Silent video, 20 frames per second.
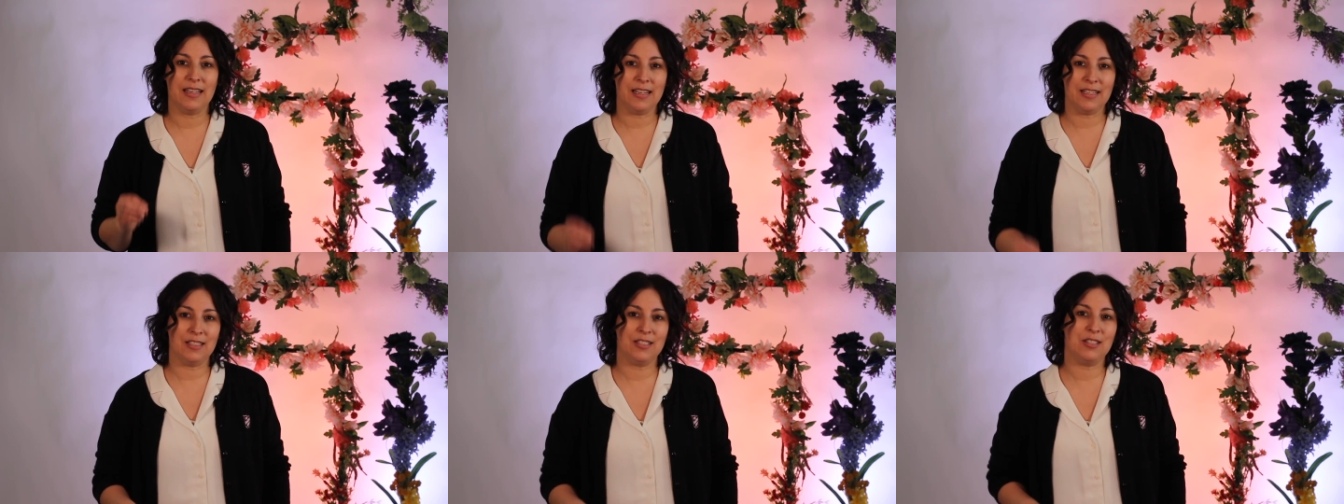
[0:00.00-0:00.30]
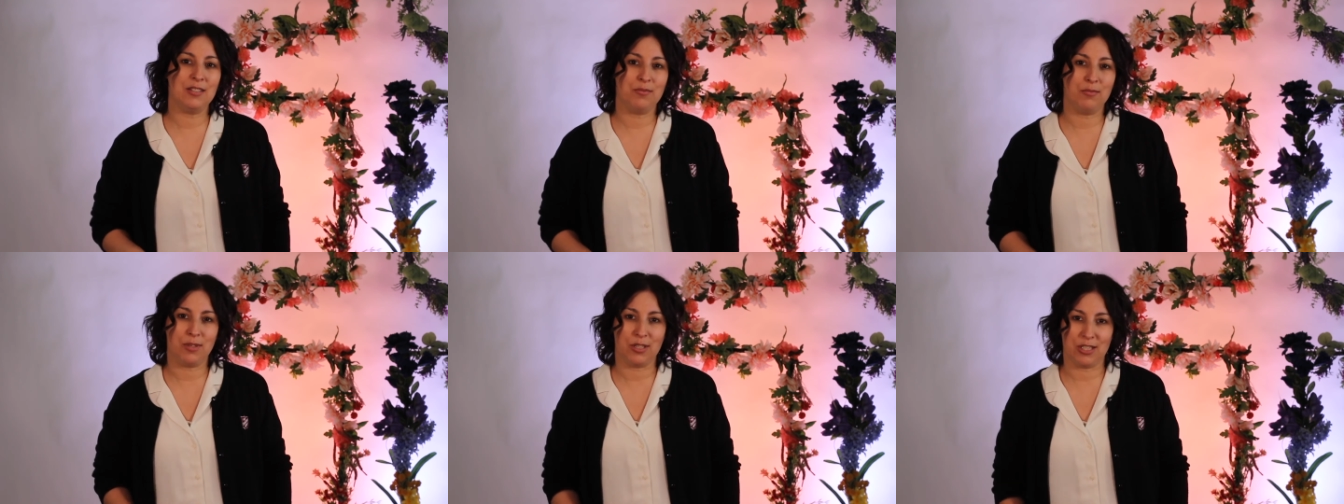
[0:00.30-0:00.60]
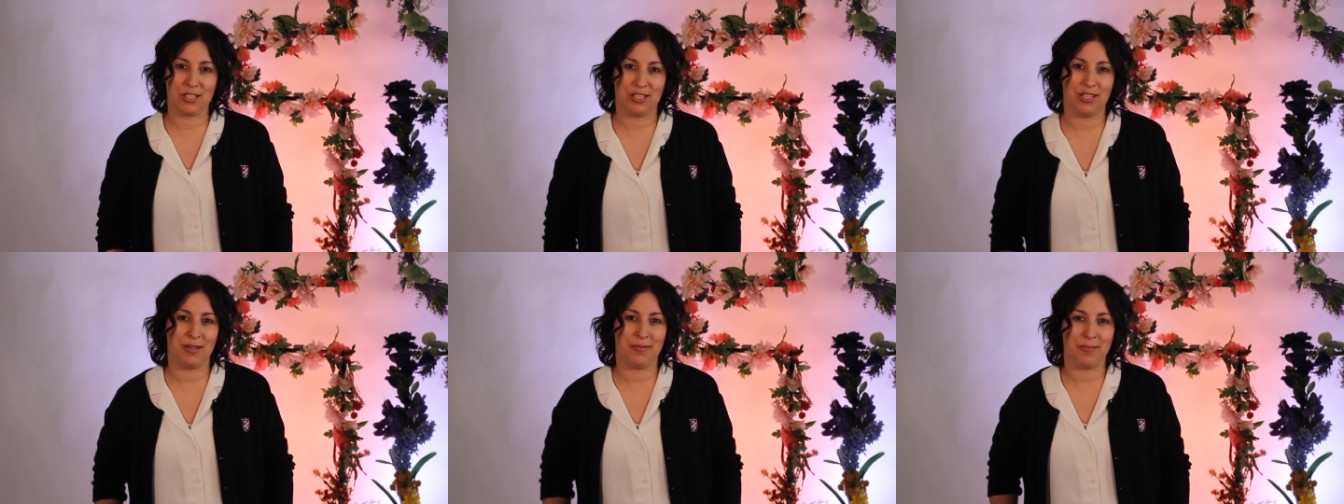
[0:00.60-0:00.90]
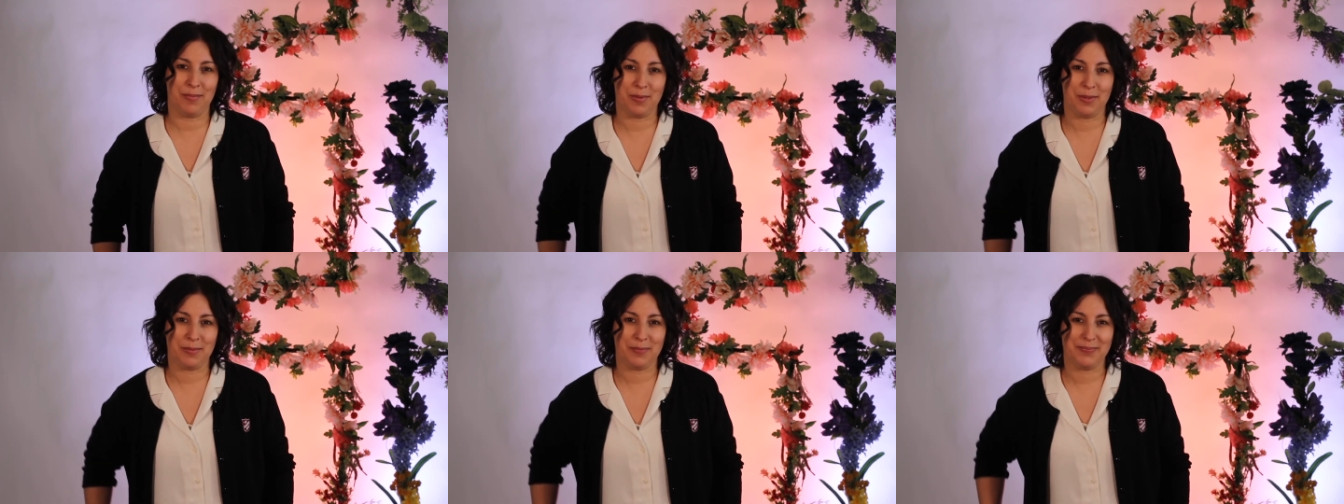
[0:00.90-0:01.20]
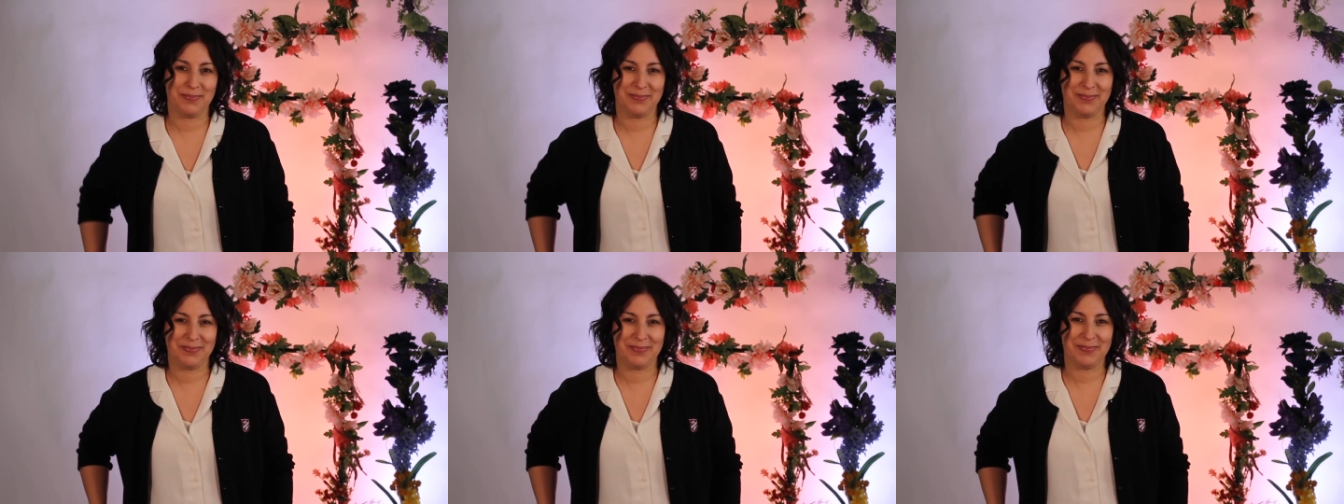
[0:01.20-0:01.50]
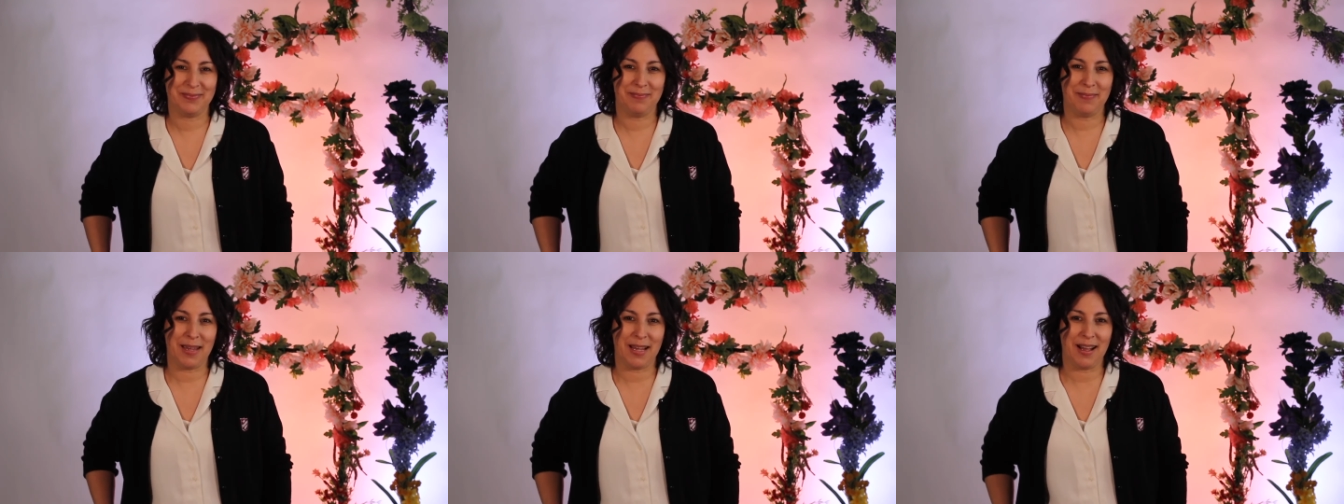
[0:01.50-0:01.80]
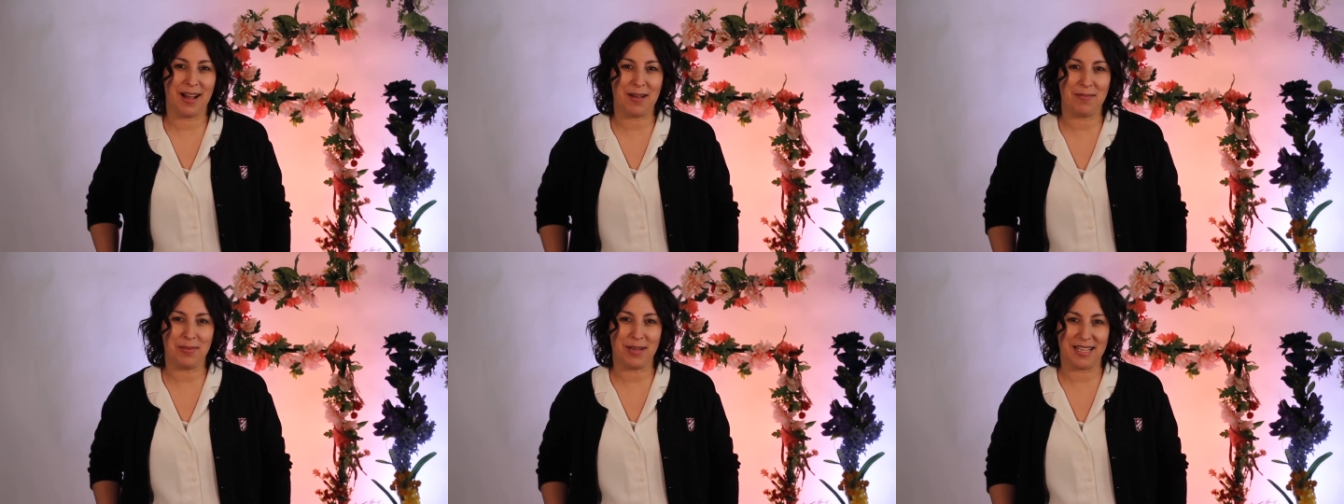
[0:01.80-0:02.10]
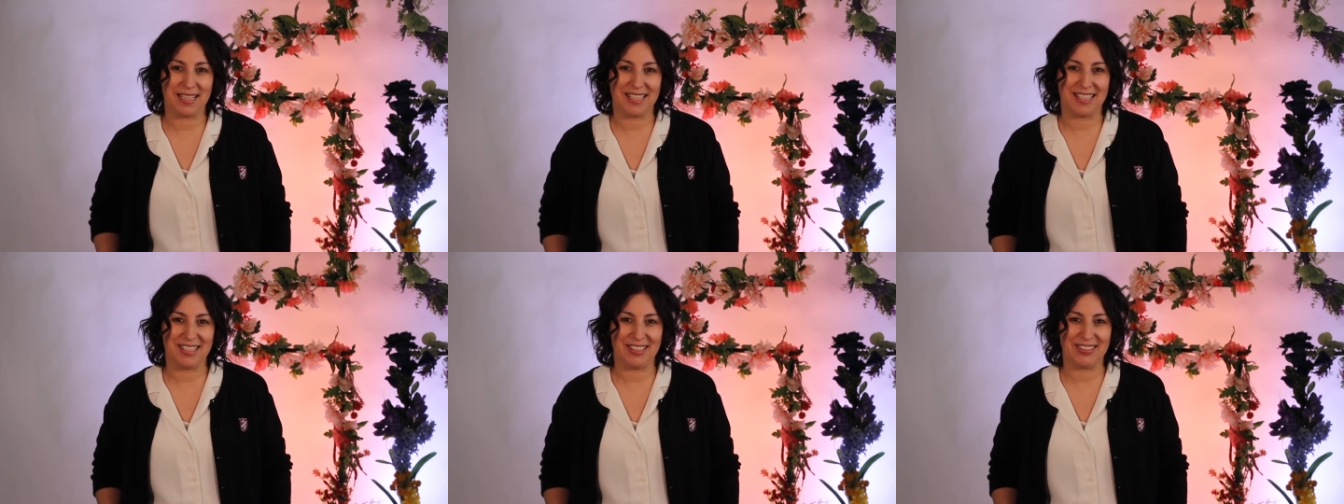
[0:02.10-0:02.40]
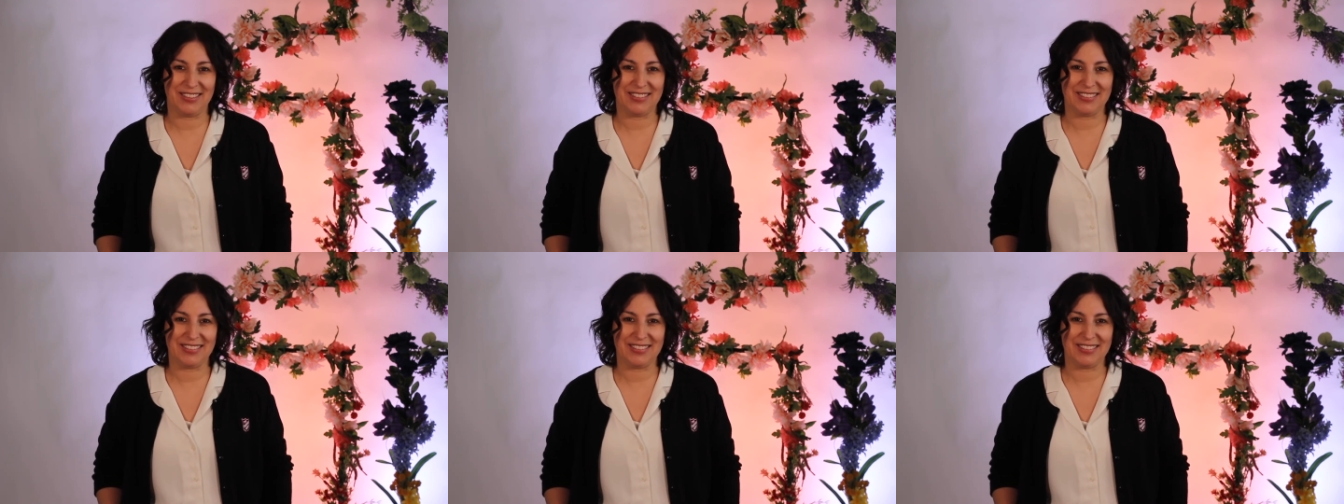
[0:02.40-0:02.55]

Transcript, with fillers: into worship. May God bless